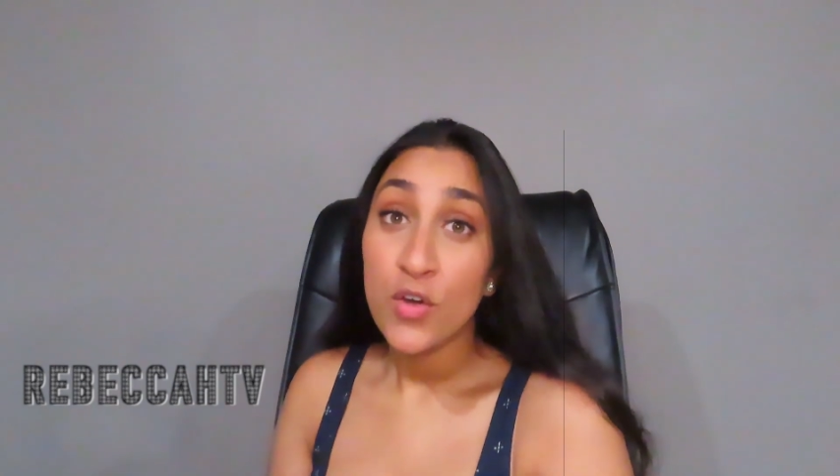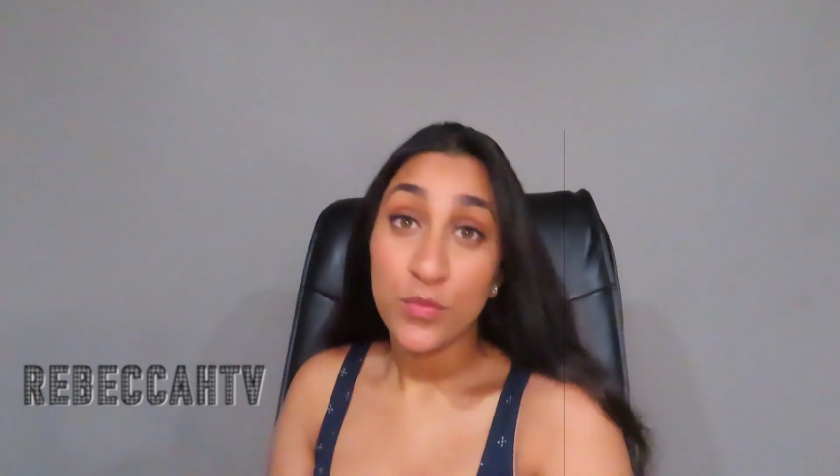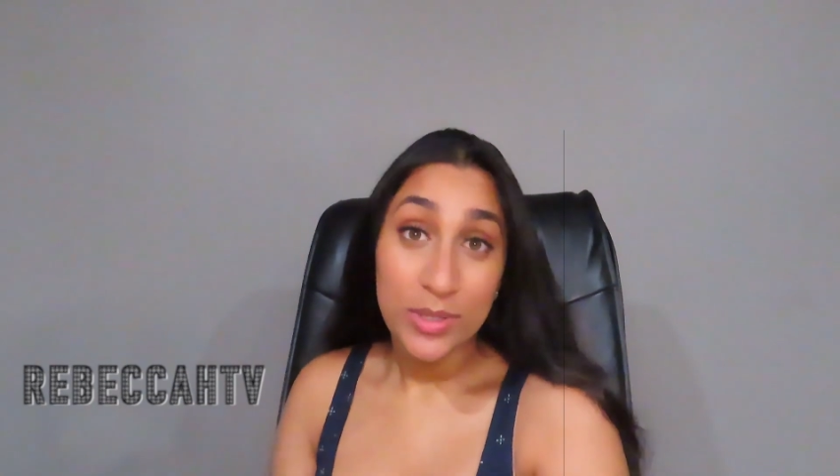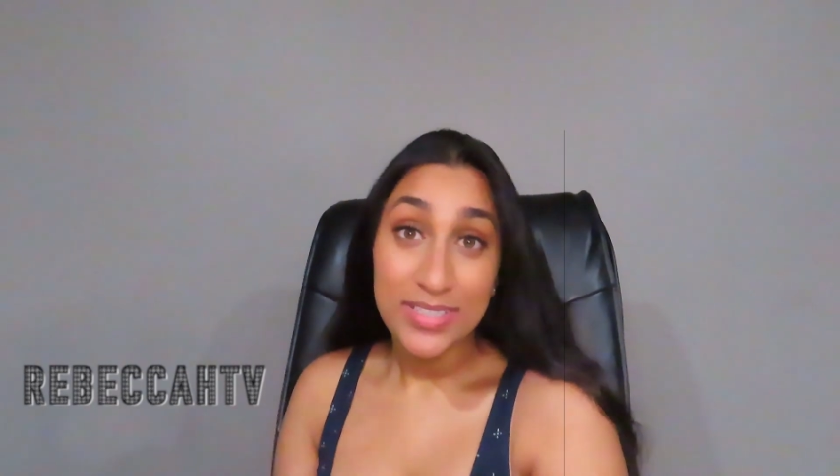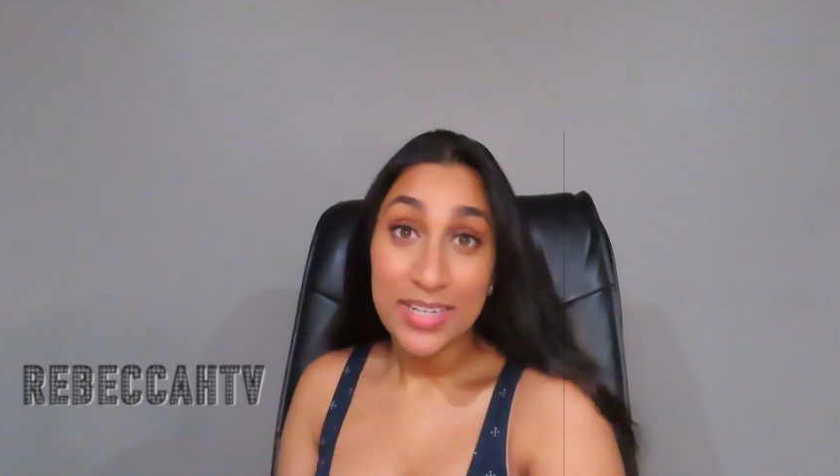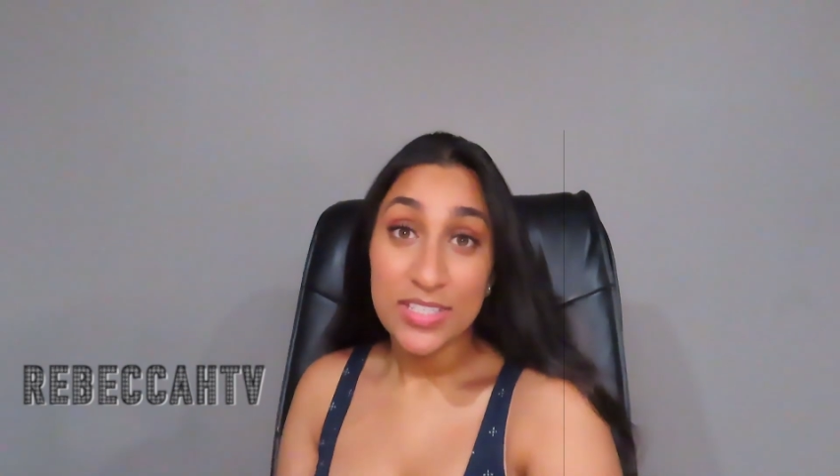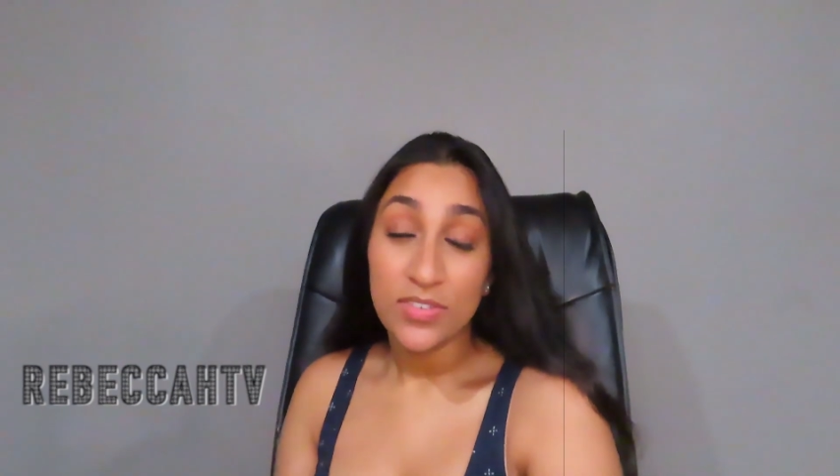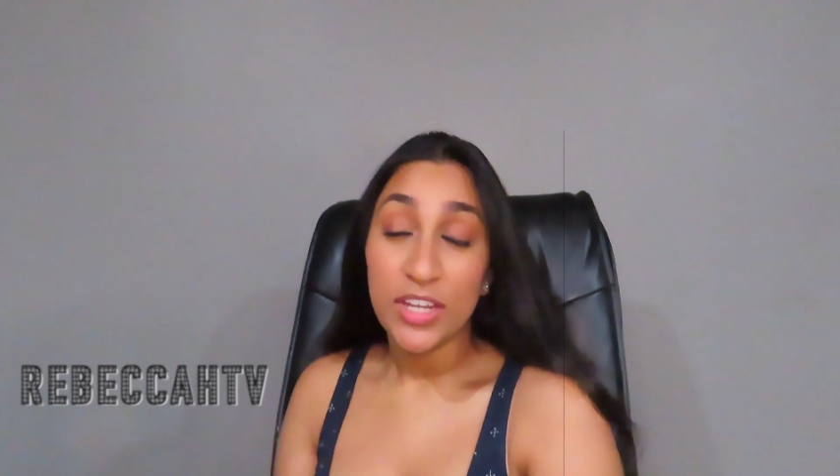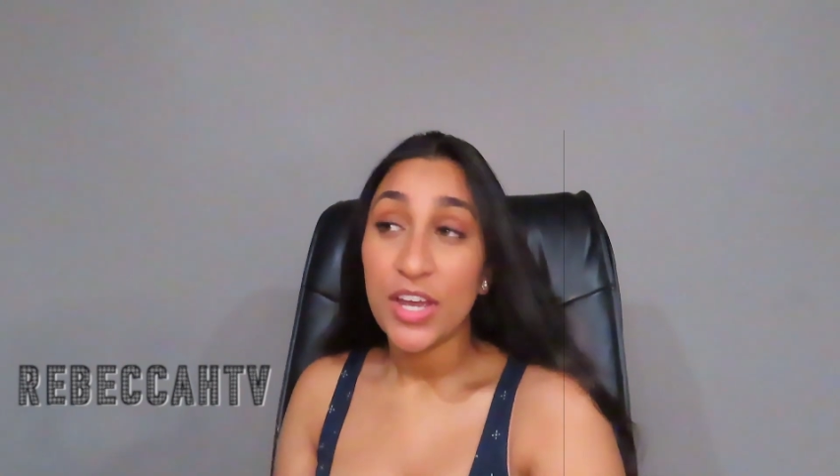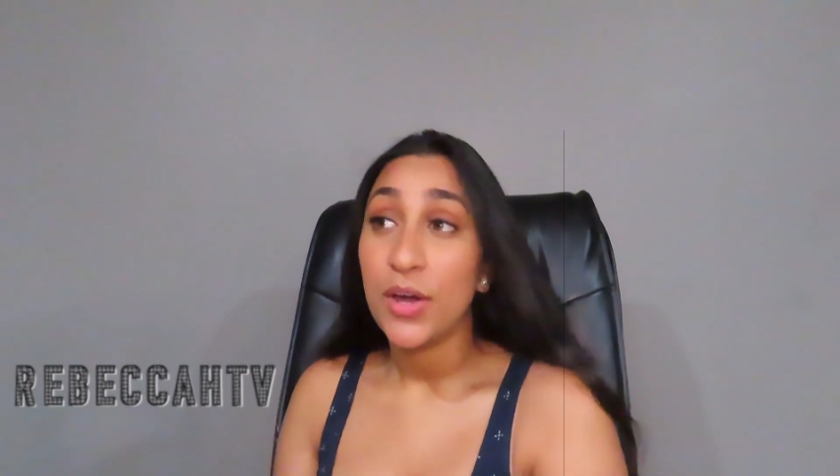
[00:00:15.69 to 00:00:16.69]
For today's
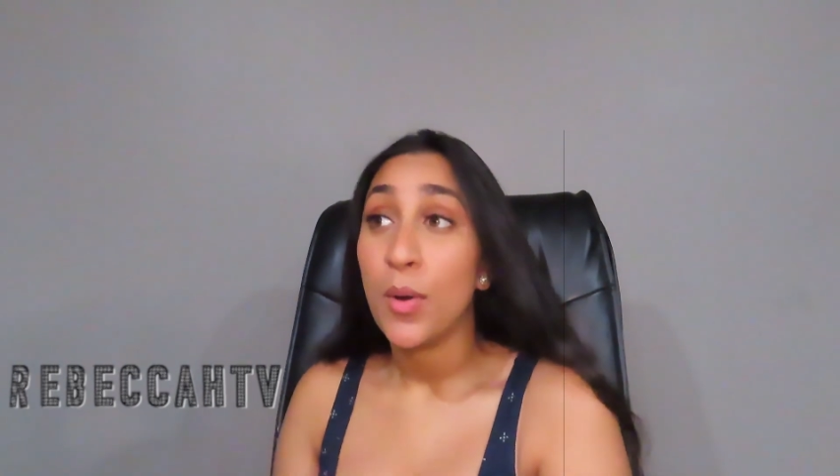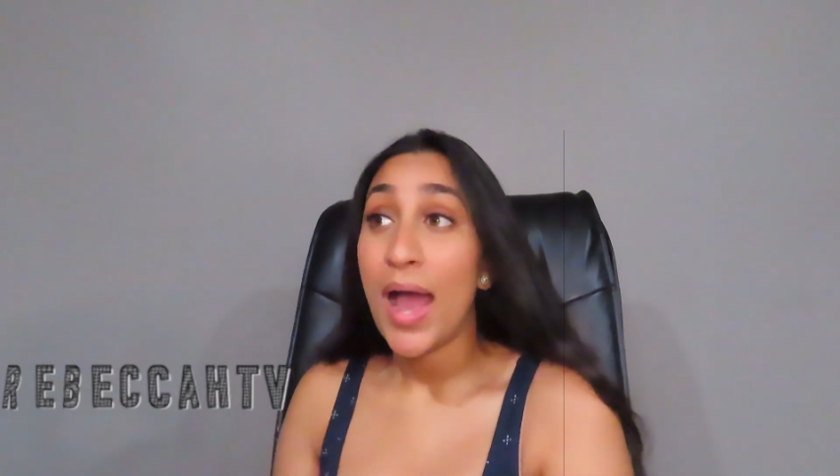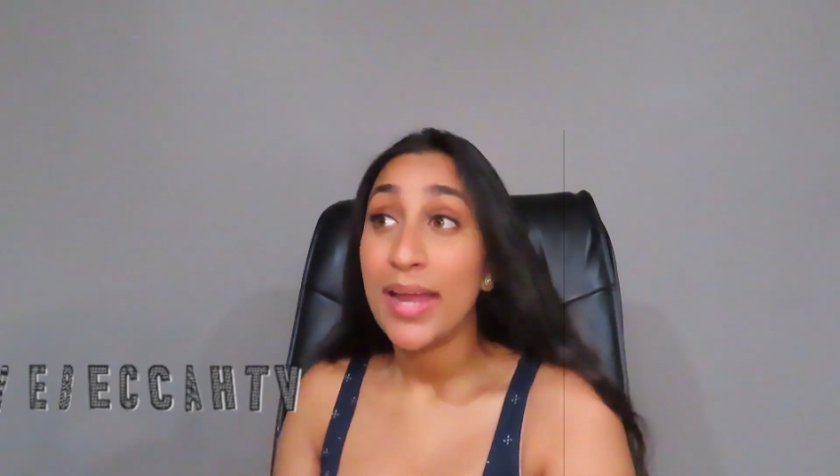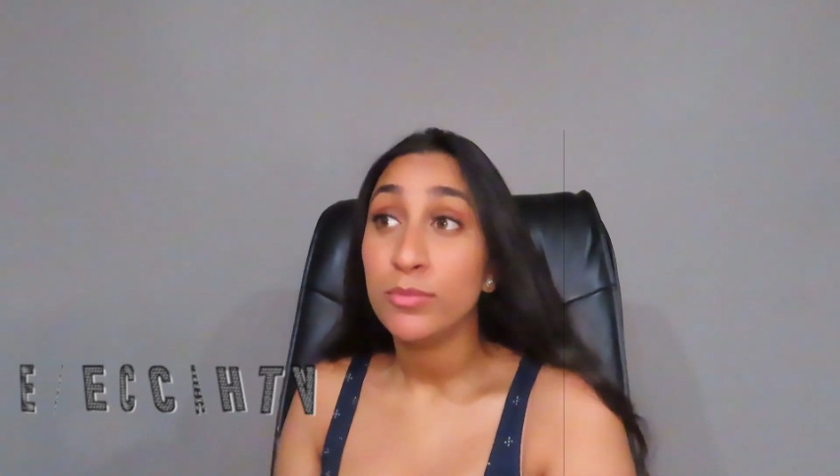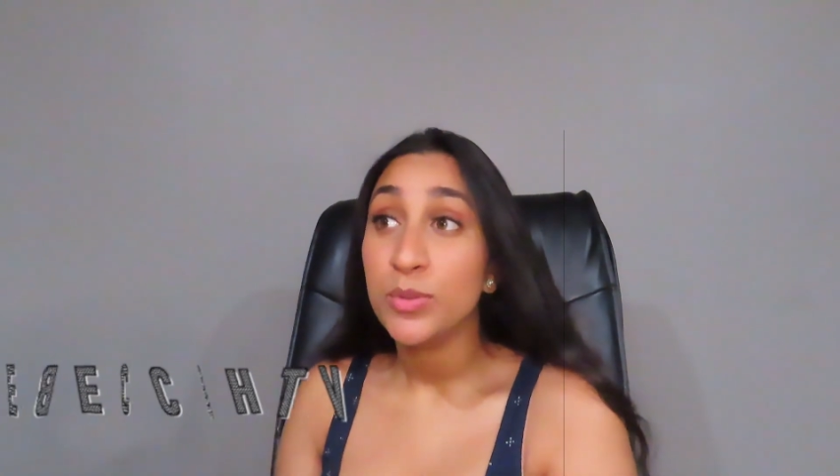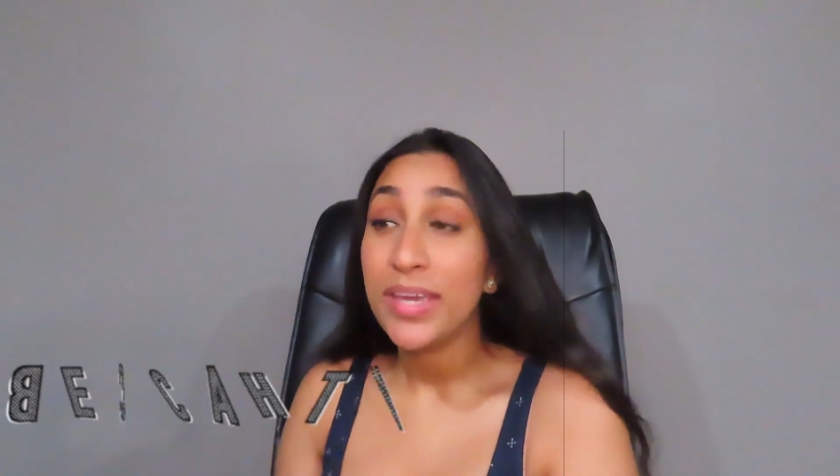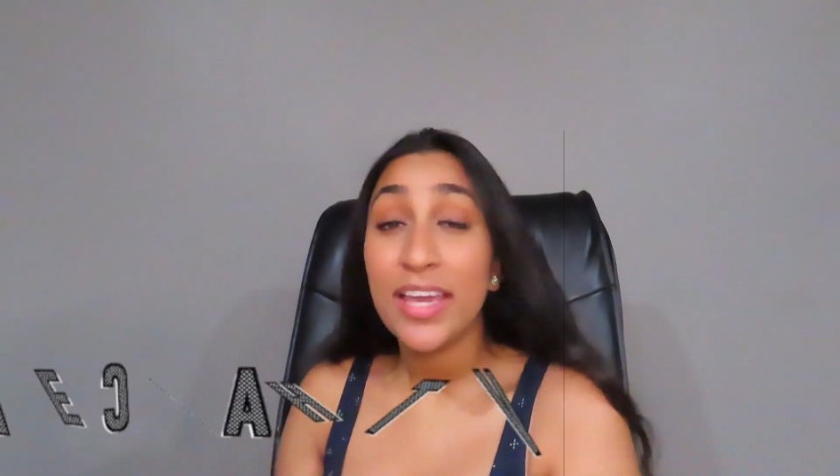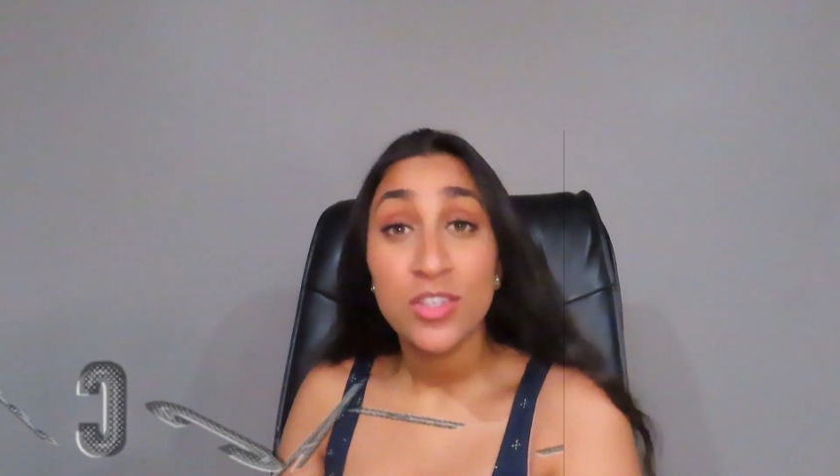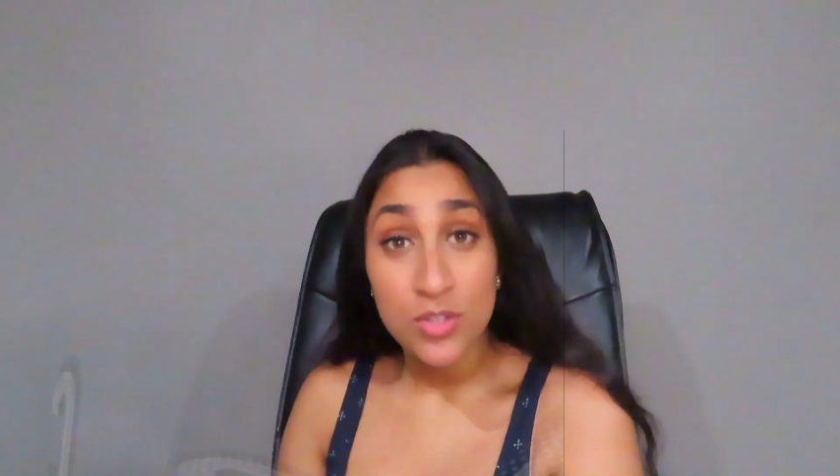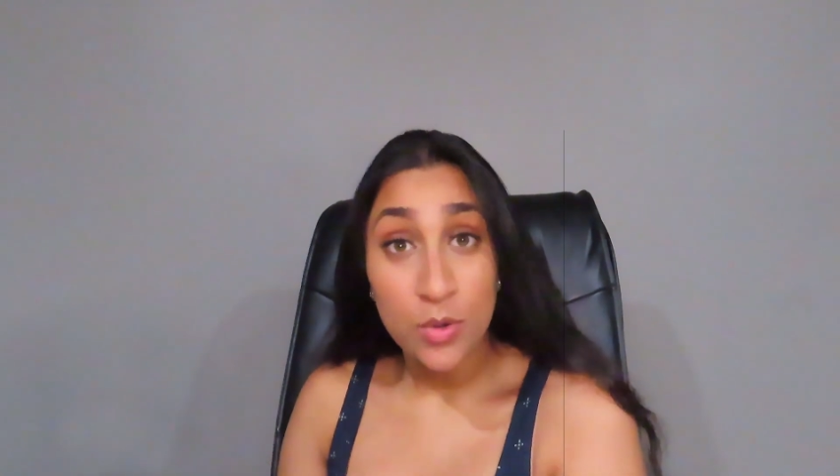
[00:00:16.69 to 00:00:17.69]
video, I'm doing
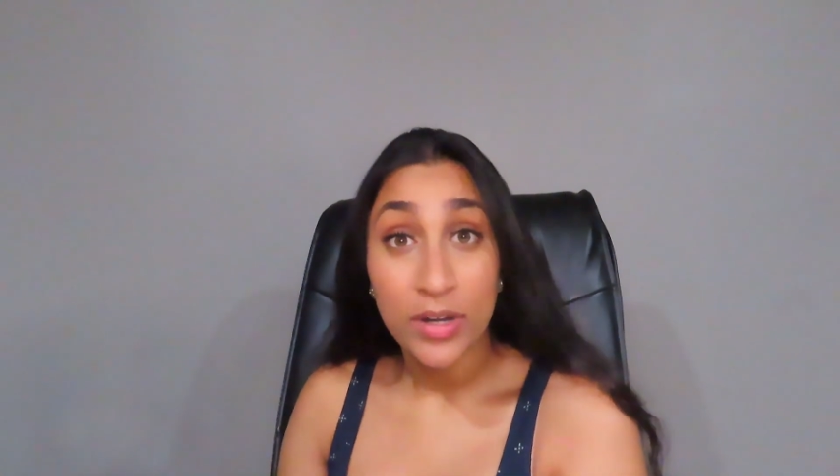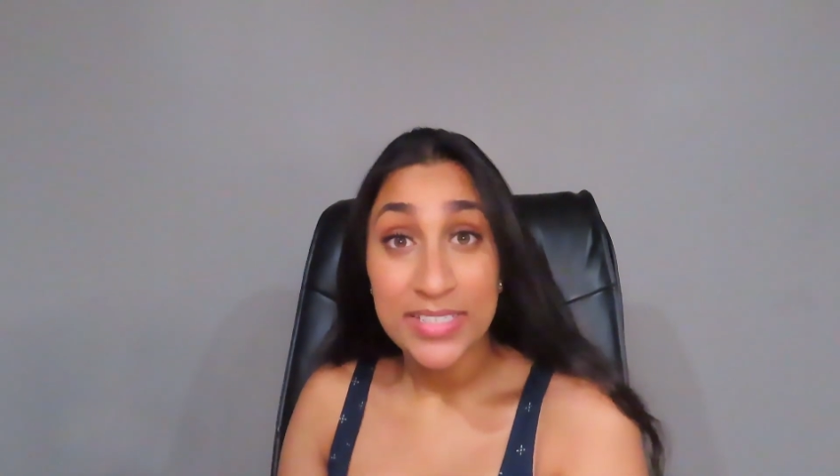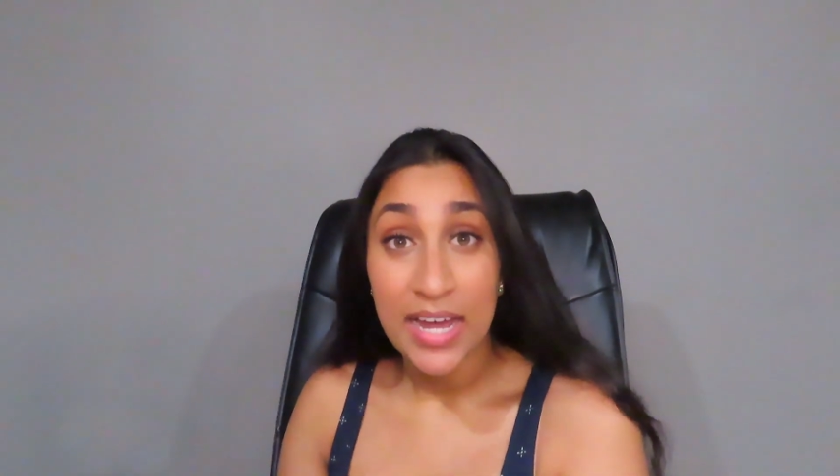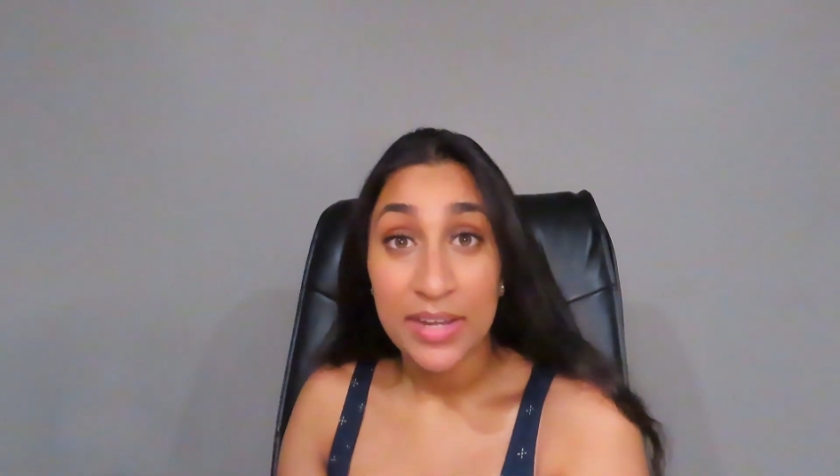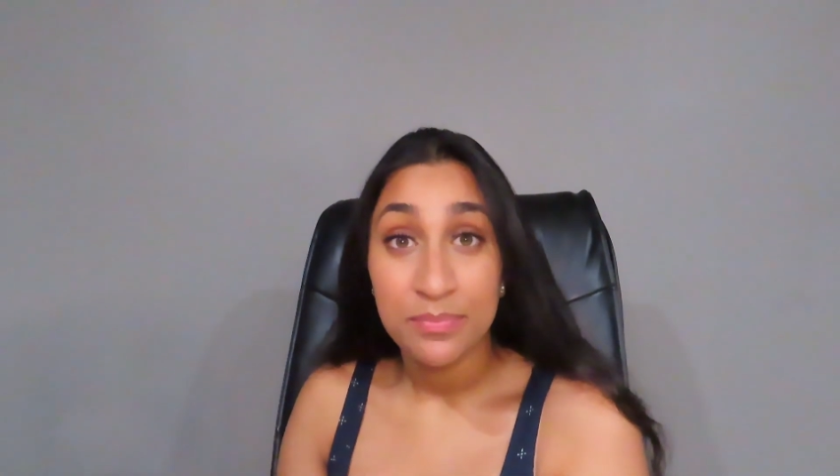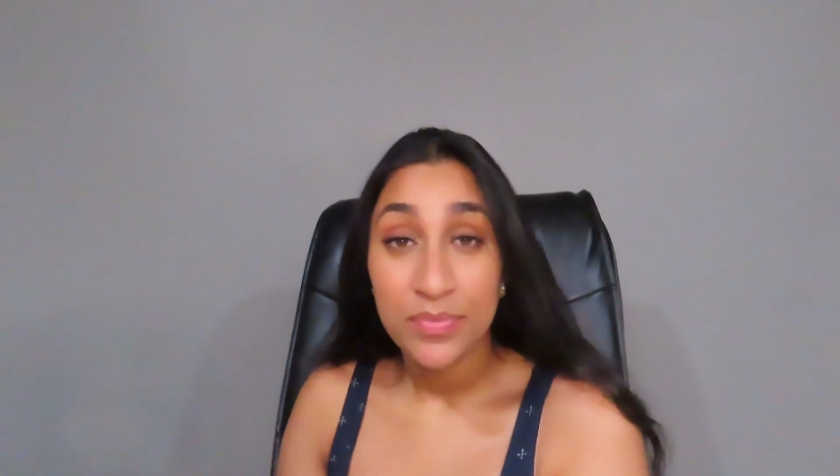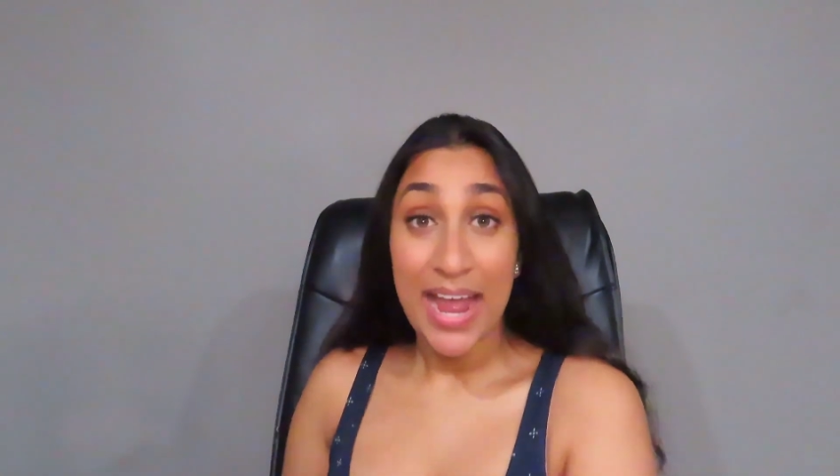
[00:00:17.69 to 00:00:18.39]
a story time.